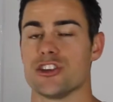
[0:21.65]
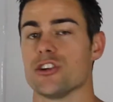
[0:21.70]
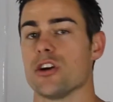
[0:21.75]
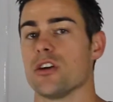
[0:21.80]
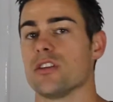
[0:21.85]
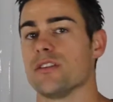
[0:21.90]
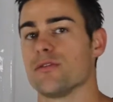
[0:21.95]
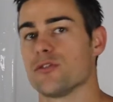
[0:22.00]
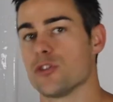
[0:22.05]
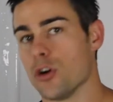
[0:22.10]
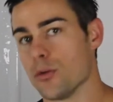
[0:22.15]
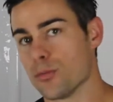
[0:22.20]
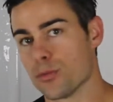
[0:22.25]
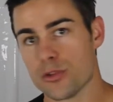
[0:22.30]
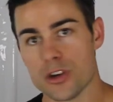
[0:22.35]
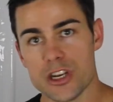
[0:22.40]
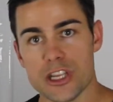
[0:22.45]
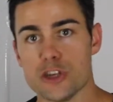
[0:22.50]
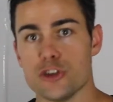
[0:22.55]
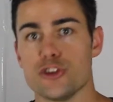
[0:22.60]
you know, they've got
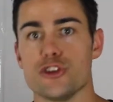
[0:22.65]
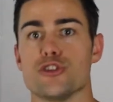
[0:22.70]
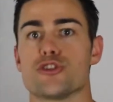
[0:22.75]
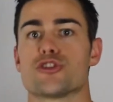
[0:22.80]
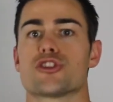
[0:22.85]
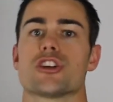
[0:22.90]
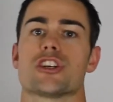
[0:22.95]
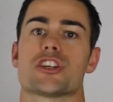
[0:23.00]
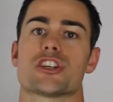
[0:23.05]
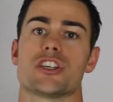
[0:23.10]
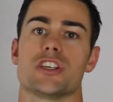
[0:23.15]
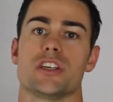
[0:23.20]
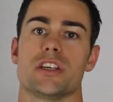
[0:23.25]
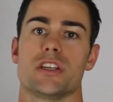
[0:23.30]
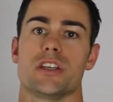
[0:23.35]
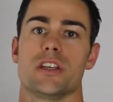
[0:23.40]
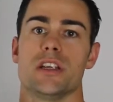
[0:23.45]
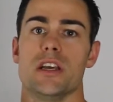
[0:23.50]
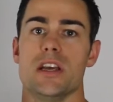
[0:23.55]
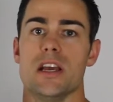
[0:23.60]
pretty good
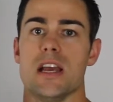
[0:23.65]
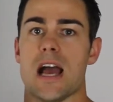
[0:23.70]
nutrition,